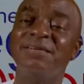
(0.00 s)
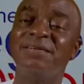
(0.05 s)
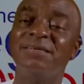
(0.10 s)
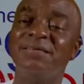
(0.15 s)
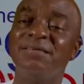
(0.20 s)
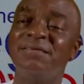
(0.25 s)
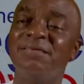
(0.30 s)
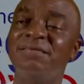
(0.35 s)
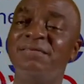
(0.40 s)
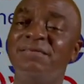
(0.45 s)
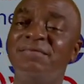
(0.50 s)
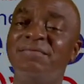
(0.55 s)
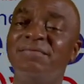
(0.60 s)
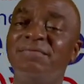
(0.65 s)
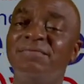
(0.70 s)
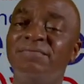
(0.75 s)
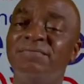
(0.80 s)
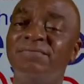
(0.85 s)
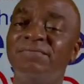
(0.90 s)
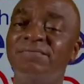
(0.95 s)

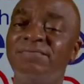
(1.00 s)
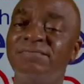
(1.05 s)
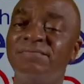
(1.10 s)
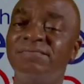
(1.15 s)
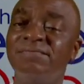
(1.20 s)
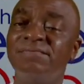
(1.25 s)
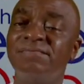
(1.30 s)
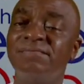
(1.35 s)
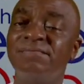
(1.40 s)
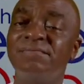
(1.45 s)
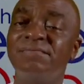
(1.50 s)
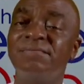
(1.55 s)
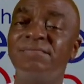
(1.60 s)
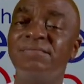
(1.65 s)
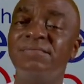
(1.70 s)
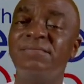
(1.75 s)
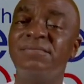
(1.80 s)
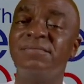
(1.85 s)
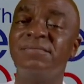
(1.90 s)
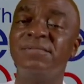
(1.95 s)
(silence)